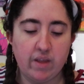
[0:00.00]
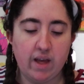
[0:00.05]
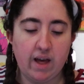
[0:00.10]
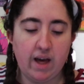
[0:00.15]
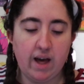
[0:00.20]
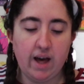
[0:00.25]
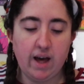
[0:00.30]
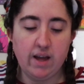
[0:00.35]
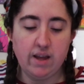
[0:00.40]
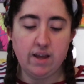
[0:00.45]

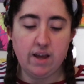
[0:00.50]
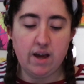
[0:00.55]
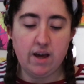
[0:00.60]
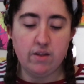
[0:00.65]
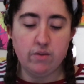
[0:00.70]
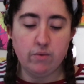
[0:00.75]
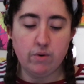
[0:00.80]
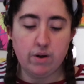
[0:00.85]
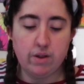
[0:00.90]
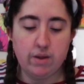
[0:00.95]
"Ah,
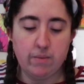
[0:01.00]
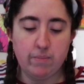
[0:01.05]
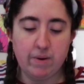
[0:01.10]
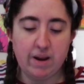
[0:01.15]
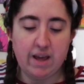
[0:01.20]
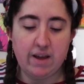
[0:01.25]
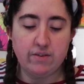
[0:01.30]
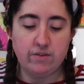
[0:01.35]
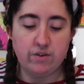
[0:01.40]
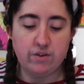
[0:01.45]
yes, well, the
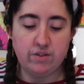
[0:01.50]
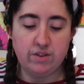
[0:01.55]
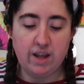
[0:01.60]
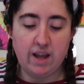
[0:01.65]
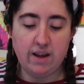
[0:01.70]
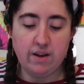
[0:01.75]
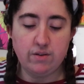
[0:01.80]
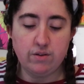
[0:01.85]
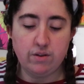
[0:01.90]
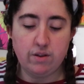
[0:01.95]
pleasure.
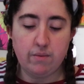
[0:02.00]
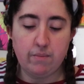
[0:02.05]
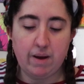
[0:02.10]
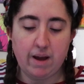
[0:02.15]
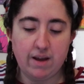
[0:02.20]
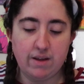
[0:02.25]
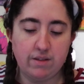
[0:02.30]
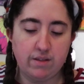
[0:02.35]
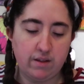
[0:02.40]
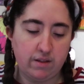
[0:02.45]
Take her to the
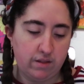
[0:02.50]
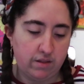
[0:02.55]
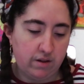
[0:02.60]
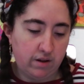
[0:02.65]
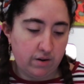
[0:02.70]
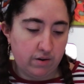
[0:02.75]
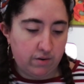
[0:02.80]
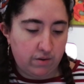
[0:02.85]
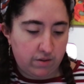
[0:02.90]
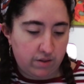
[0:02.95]
mines then,"
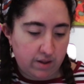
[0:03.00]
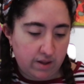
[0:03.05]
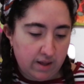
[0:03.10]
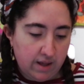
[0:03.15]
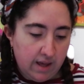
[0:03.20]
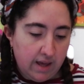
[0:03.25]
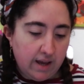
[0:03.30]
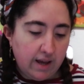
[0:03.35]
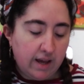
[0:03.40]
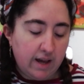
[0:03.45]
said Rosie.
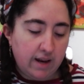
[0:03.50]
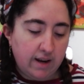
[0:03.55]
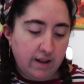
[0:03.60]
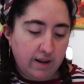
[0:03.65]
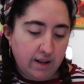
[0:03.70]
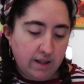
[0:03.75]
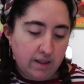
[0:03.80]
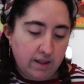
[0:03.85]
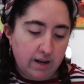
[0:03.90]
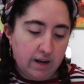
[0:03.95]

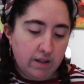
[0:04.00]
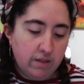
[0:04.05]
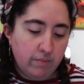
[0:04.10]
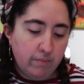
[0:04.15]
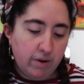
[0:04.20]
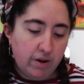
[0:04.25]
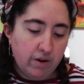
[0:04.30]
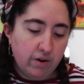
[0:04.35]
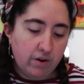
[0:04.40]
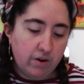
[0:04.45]
Karina did a
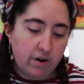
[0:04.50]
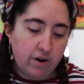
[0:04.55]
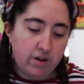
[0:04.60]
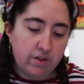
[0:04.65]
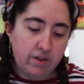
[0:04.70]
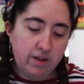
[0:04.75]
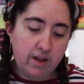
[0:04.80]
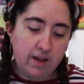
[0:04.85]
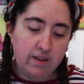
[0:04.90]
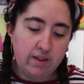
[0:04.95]
small
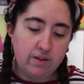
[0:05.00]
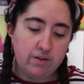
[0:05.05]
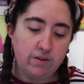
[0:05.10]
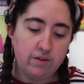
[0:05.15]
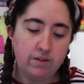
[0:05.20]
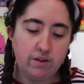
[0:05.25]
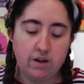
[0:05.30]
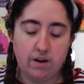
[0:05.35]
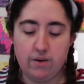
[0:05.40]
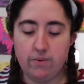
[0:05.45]
courtesy, and then she
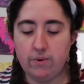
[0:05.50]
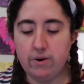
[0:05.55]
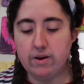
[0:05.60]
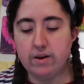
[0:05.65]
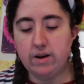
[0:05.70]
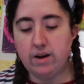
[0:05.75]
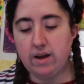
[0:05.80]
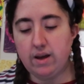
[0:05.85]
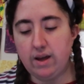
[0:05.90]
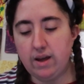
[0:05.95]
started
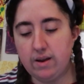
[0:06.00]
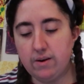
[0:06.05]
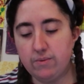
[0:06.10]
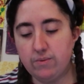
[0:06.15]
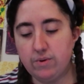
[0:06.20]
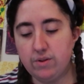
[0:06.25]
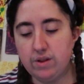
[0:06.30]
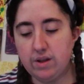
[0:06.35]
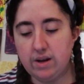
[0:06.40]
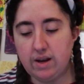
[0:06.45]
walking ahead,
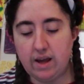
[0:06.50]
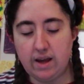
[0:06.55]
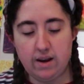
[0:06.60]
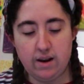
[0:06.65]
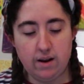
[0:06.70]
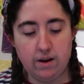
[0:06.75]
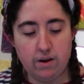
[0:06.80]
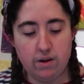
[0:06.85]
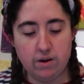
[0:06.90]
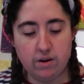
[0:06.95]
with the knight
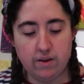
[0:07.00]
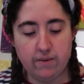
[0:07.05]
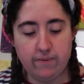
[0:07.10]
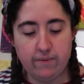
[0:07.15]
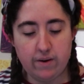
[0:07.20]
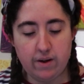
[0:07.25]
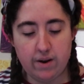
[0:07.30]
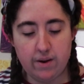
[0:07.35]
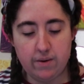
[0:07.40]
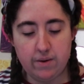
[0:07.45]
and Loki
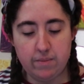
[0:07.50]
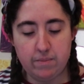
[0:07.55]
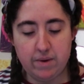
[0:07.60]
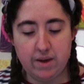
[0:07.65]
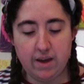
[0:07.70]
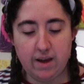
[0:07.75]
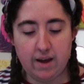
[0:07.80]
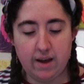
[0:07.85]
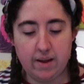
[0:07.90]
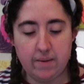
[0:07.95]
following
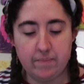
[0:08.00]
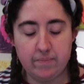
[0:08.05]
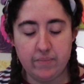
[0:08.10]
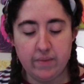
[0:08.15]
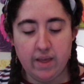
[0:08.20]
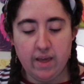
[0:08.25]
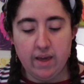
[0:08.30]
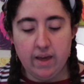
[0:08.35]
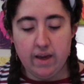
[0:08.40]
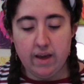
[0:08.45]
behind.
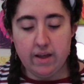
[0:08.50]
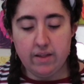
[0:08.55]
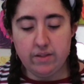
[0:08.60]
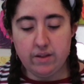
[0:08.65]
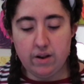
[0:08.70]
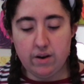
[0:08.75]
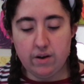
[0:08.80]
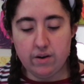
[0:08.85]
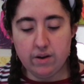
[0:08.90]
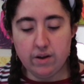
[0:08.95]
And
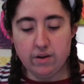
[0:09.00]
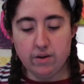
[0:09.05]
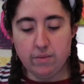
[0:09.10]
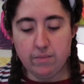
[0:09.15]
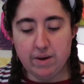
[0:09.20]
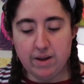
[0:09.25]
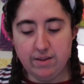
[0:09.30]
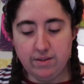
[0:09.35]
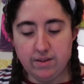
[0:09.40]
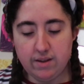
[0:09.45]
the knight
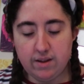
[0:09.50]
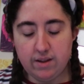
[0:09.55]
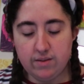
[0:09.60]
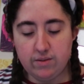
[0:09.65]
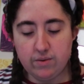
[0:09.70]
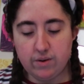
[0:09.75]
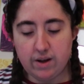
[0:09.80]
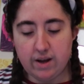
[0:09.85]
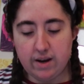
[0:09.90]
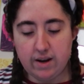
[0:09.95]
commented
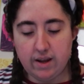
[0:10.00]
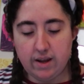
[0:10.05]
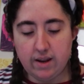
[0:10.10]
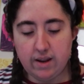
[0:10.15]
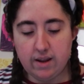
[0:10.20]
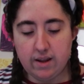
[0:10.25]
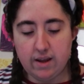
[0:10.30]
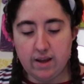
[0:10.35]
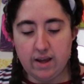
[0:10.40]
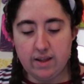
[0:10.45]

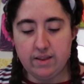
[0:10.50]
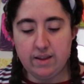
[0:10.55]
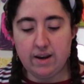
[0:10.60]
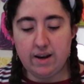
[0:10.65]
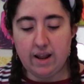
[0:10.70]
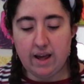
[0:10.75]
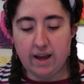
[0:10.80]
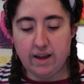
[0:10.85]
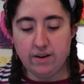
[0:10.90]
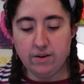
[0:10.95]

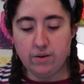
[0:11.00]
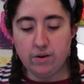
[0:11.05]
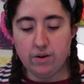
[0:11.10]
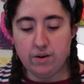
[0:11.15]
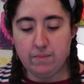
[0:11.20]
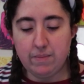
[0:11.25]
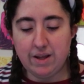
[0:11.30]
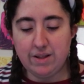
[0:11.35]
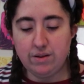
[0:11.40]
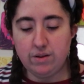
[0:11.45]

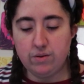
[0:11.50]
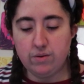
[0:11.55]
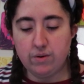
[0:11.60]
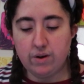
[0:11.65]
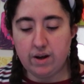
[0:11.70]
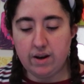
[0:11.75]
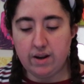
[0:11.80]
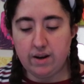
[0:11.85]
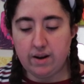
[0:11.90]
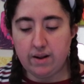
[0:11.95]
to
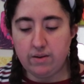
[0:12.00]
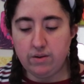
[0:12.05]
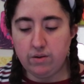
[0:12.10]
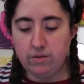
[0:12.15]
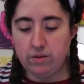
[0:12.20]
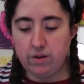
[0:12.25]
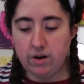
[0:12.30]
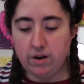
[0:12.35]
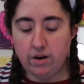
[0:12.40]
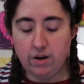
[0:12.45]
Karina, "You
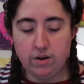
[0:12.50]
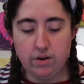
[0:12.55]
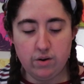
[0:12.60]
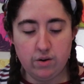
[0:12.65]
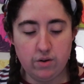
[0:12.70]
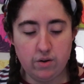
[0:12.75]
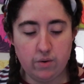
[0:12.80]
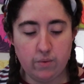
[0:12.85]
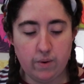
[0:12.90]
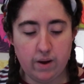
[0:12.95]
certainly know
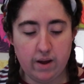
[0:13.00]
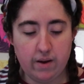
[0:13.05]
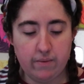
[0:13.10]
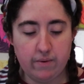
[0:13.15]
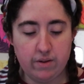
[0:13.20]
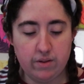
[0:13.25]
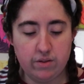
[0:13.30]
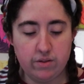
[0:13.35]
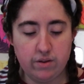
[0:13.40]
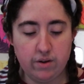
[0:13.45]
your way
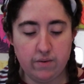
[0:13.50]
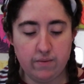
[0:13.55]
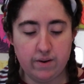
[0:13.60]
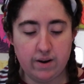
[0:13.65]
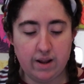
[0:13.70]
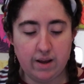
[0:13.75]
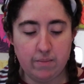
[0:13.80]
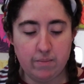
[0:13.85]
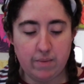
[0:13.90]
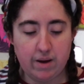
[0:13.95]
around Silver
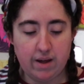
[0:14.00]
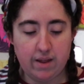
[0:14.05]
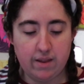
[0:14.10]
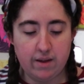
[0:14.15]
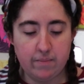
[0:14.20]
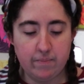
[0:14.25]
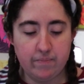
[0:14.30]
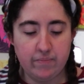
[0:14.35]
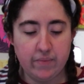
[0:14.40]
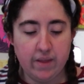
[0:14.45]
Knight,
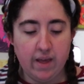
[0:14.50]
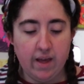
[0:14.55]
madam.